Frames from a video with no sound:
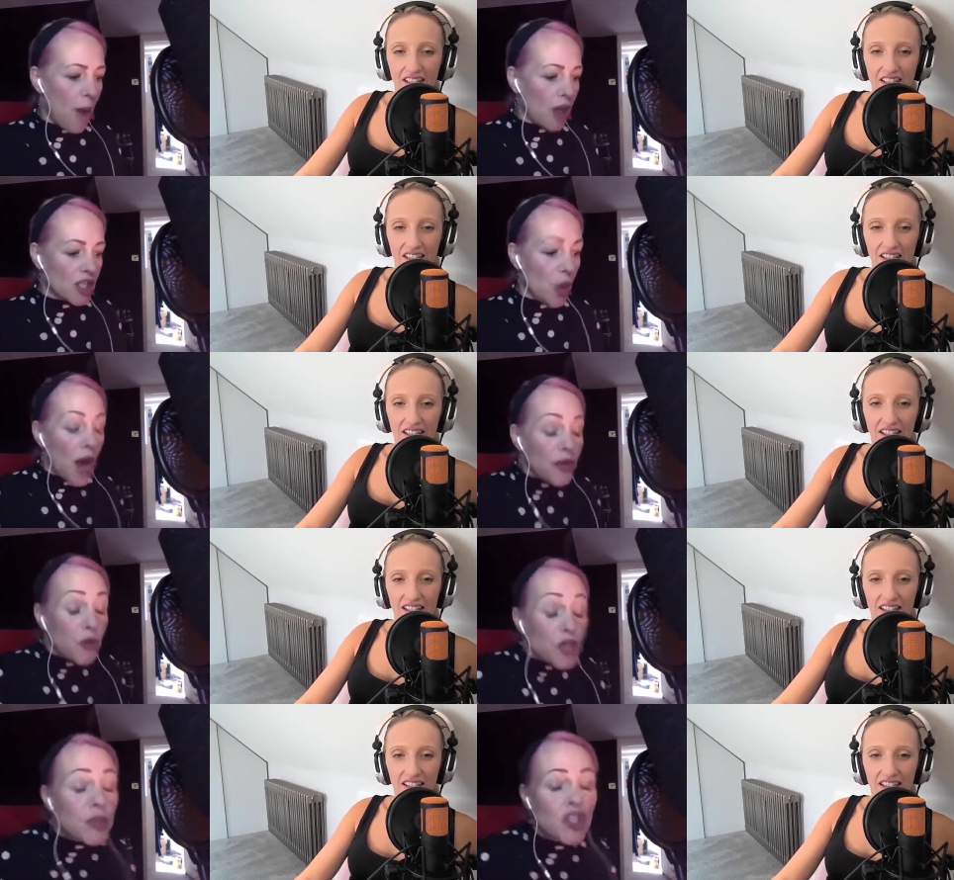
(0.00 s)
Speaker 1: so I thought
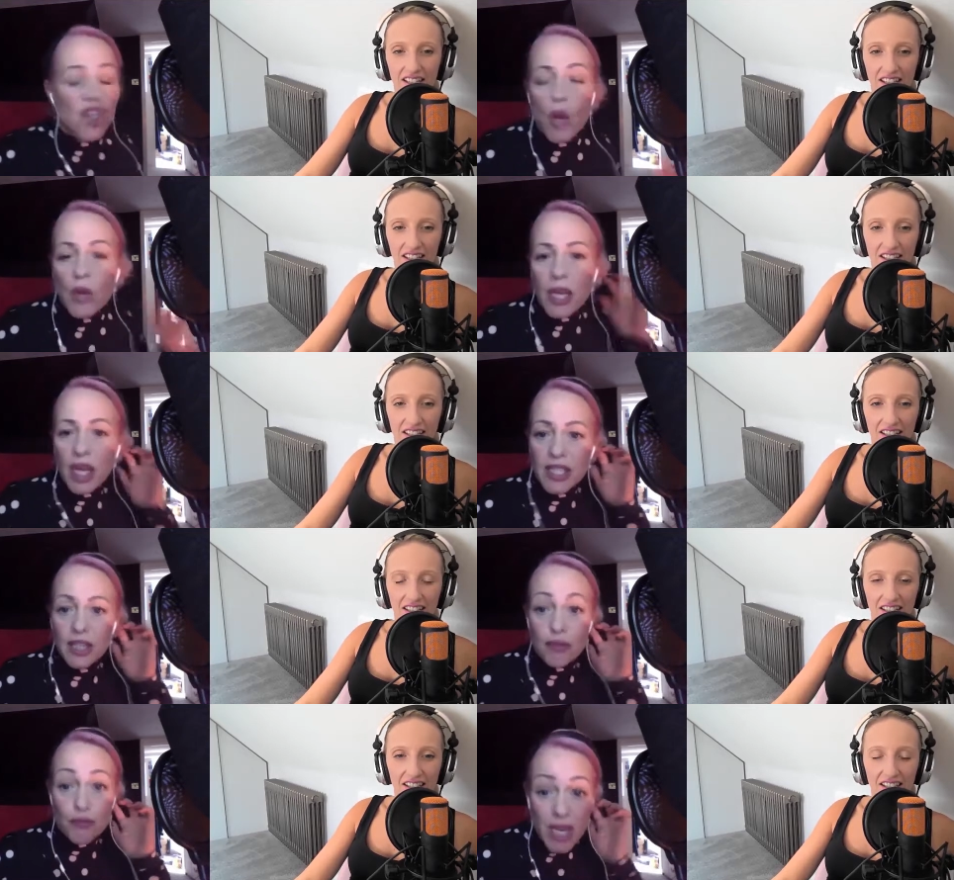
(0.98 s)
she was joking. I
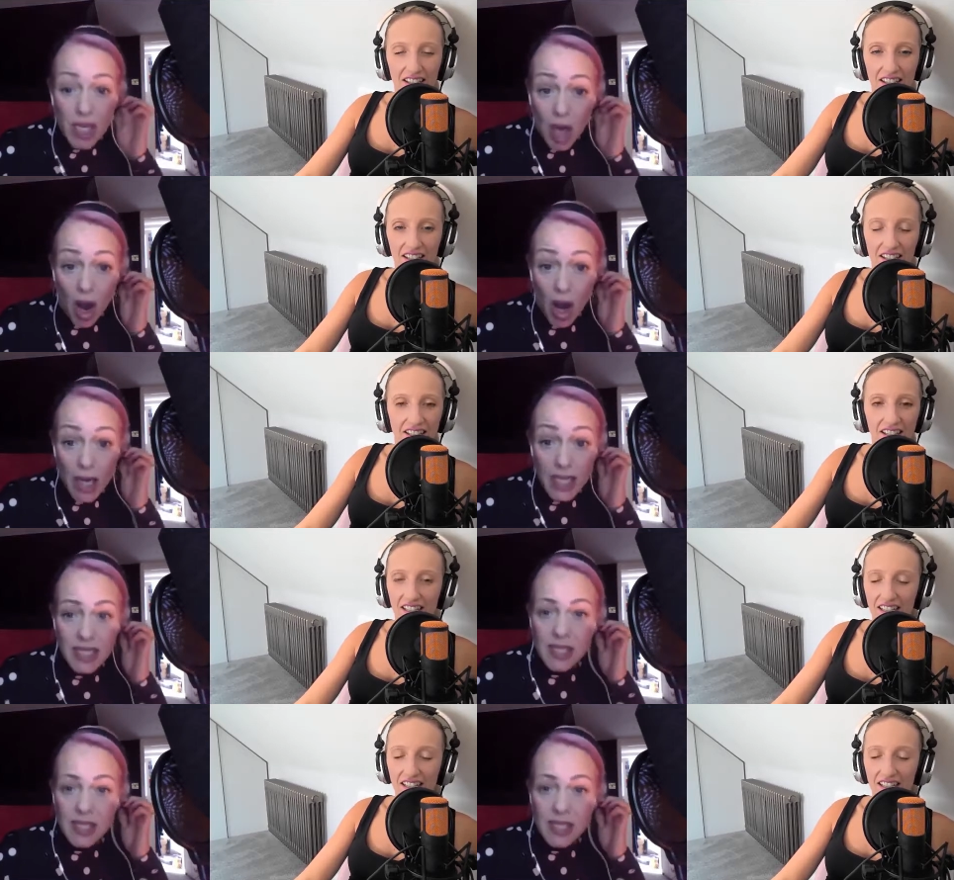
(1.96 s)
didn't realize